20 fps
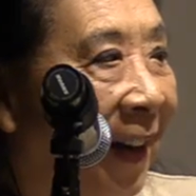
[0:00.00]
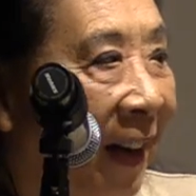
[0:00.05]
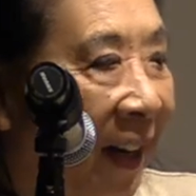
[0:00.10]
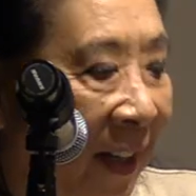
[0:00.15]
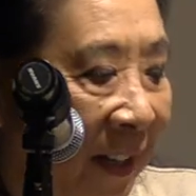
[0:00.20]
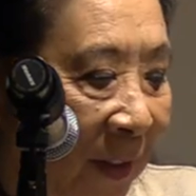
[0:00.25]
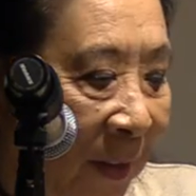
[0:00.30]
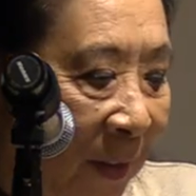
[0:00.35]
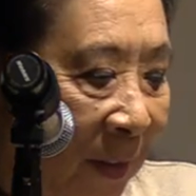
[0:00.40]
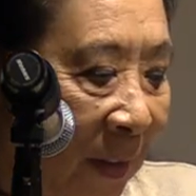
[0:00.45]

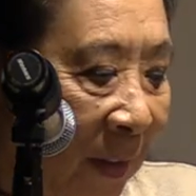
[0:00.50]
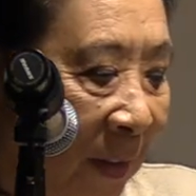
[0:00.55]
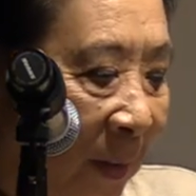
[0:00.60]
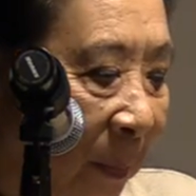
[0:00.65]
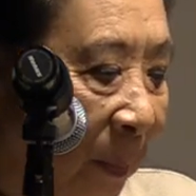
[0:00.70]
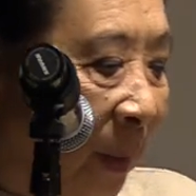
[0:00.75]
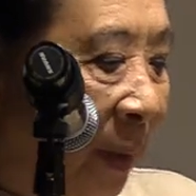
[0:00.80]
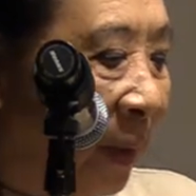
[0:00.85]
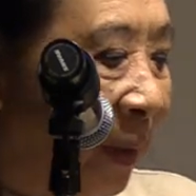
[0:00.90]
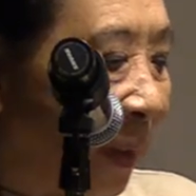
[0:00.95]
I look in the
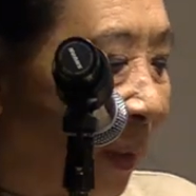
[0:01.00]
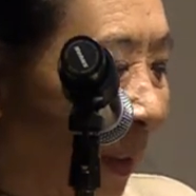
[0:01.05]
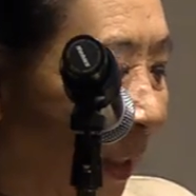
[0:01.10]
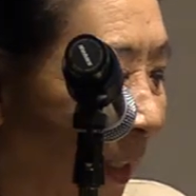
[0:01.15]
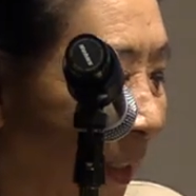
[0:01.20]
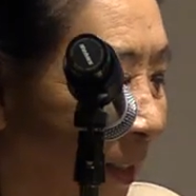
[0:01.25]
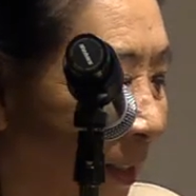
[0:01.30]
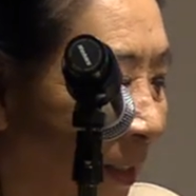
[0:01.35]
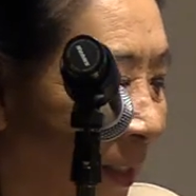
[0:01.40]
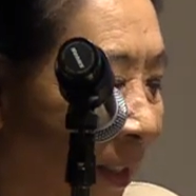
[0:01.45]
mirror
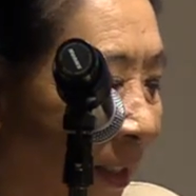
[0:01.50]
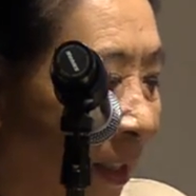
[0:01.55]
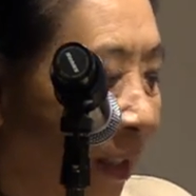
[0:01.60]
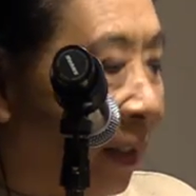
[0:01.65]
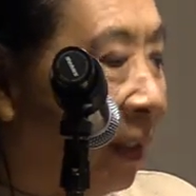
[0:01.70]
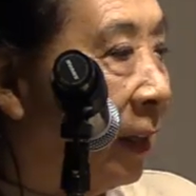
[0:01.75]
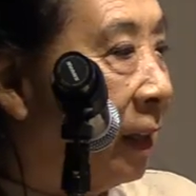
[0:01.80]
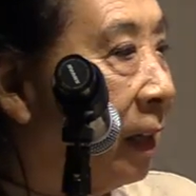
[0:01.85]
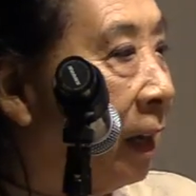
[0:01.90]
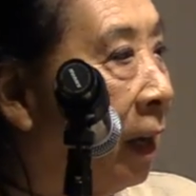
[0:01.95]
and
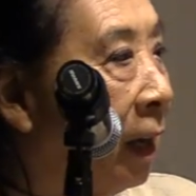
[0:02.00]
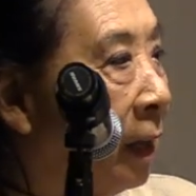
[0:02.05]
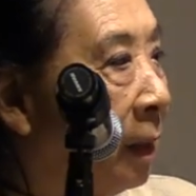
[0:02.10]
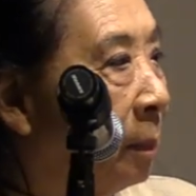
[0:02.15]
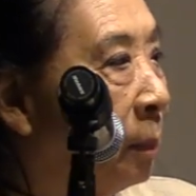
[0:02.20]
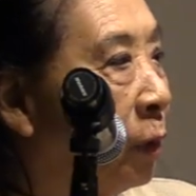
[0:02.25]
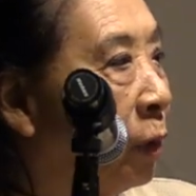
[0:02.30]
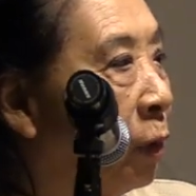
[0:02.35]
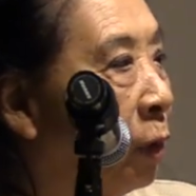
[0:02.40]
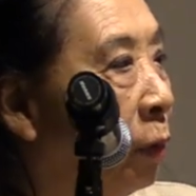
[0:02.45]
see that I
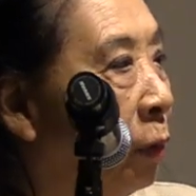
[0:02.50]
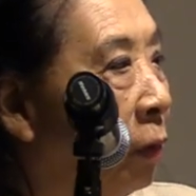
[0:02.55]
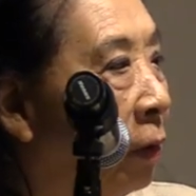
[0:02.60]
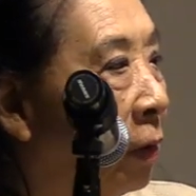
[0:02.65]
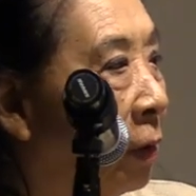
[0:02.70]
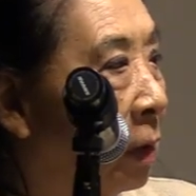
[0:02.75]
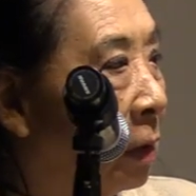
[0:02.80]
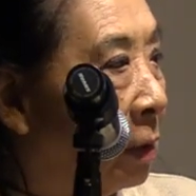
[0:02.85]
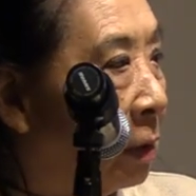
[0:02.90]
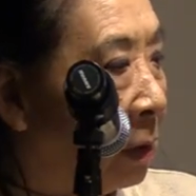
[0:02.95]
am
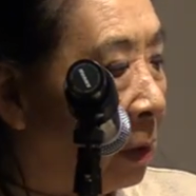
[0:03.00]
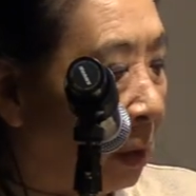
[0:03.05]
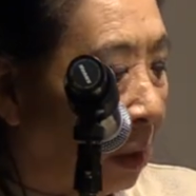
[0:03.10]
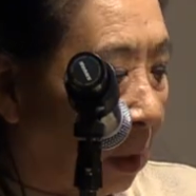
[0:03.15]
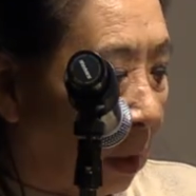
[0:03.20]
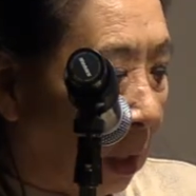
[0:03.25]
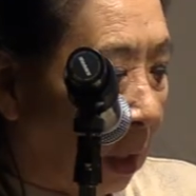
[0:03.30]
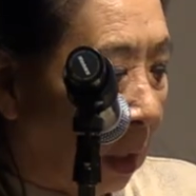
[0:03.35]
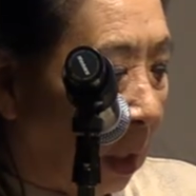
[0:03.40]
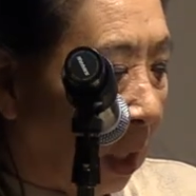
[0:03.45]
toothless
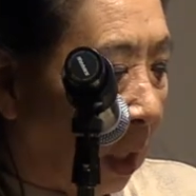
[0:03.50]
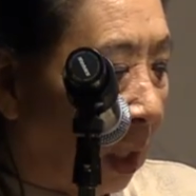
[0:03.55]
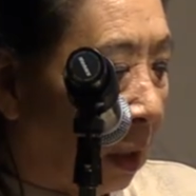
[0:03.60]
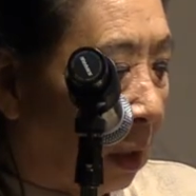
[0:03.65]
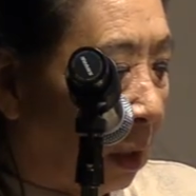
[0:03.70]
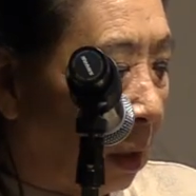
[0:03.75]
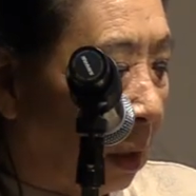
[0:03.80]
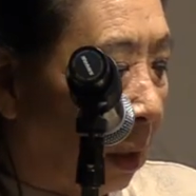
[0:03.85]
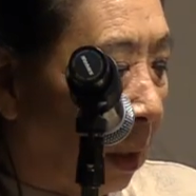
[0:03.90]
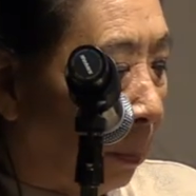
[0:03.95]

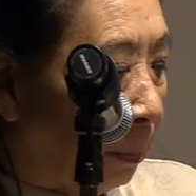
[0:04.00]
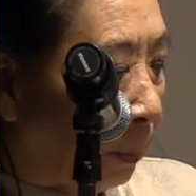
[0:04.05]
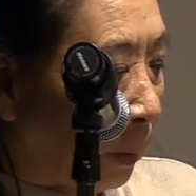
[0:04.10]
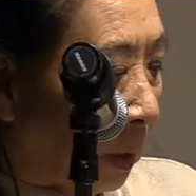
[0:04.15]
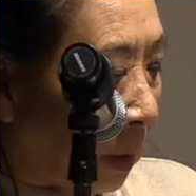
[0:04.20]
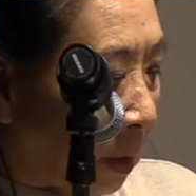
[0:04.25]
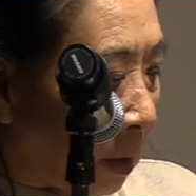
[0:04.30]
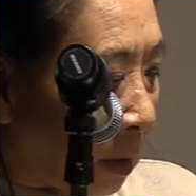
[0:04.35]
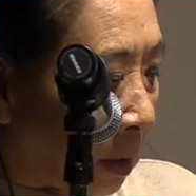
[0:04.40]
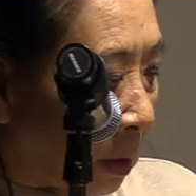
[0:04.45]
and
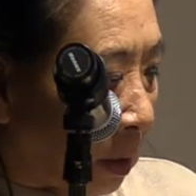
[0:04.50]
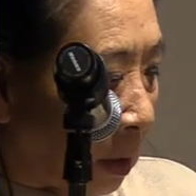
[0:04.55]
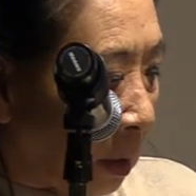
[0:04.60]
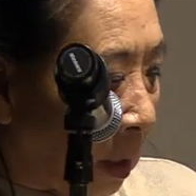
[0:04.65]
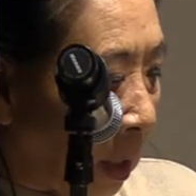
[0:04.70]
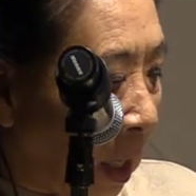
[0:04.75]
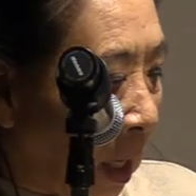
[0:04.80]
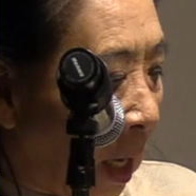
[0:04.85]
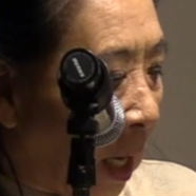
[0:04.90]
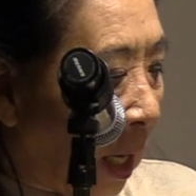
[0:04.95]
lipless,
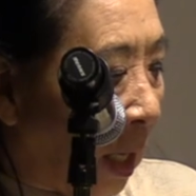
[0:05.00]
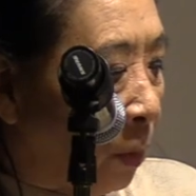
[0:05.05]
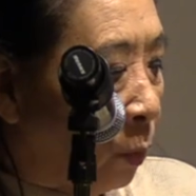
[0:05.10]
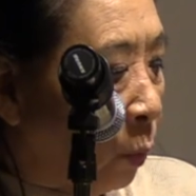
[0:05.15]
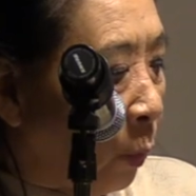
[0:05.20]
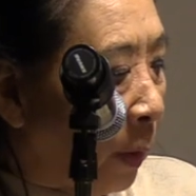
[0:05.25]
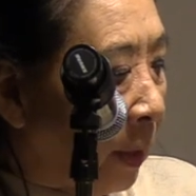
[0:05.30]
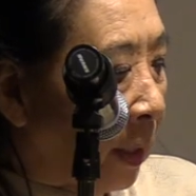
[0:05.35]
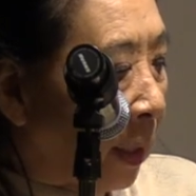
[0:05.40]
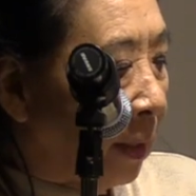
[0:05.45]
and
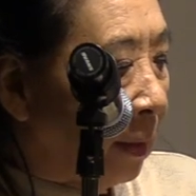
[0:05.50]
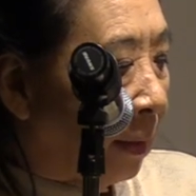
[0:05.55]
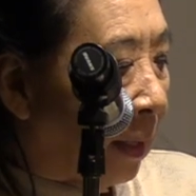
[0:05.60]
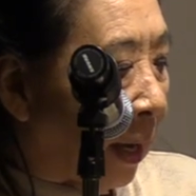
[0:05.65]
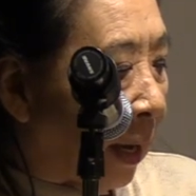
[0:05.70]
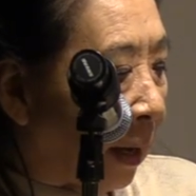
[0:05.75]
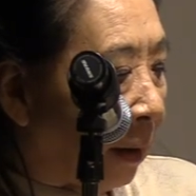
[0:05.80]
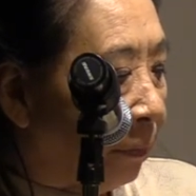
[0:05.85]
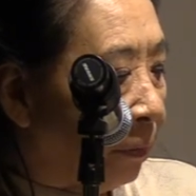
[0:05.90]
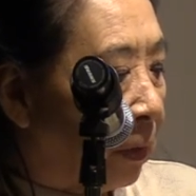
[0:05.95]
when I
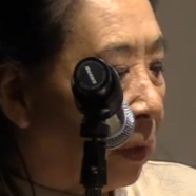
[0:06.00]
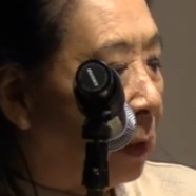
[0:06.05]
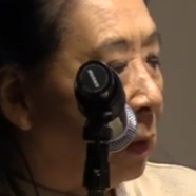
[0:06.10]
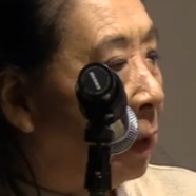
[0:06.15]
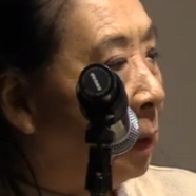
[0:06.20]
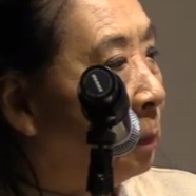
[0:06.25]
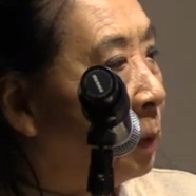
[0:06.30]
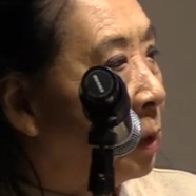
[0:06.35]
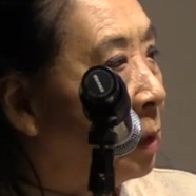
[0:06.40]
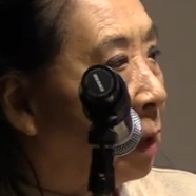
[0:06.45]
laugh, the
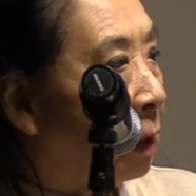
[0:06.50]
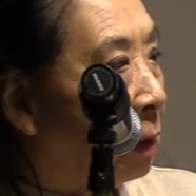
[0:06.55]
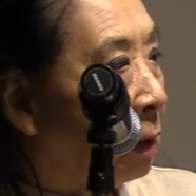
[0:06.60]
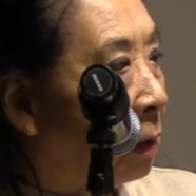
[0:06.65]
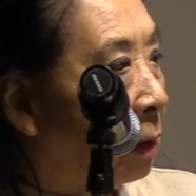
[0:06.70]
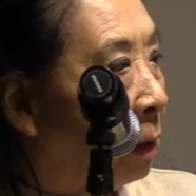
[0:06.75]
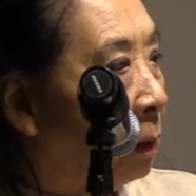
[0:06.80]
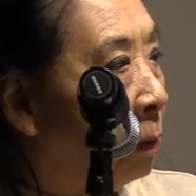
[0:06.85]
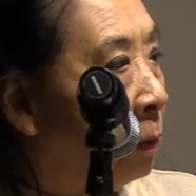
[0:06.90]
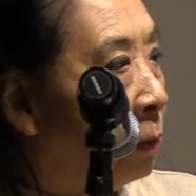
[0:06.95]
lipstick
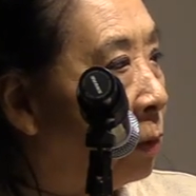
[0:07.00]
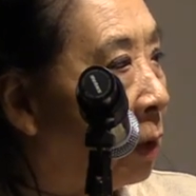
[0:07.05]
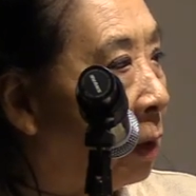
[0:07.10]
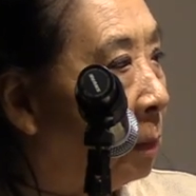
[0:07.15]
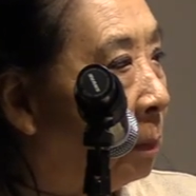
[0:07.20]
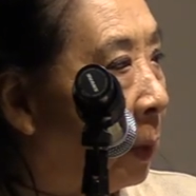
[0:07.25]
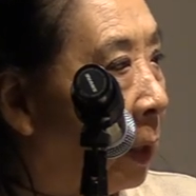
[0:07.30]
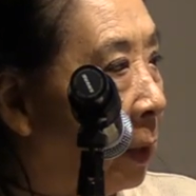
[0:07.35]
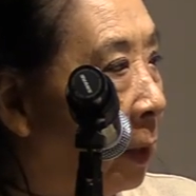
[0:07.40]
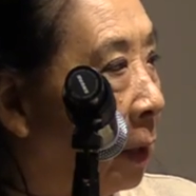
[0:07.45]
goes
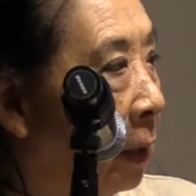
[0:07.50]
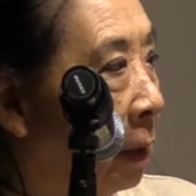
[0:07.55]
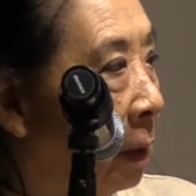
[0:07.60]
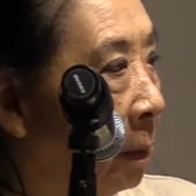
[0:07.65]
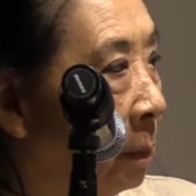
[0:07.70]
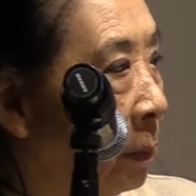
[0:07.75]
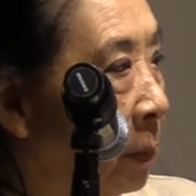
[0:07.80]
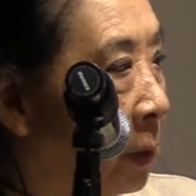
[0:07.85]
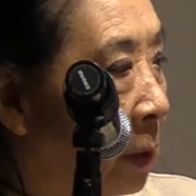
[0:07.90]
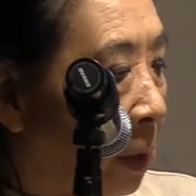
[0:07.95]
on my
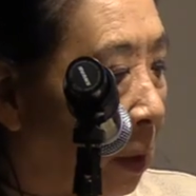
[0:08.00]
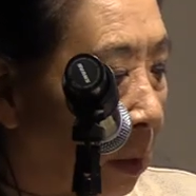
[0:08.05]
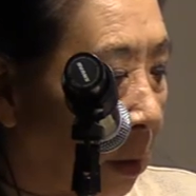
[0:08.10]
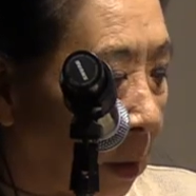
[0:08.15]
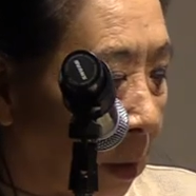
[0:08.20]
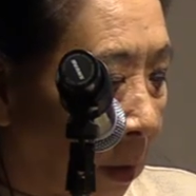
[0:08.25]
gums.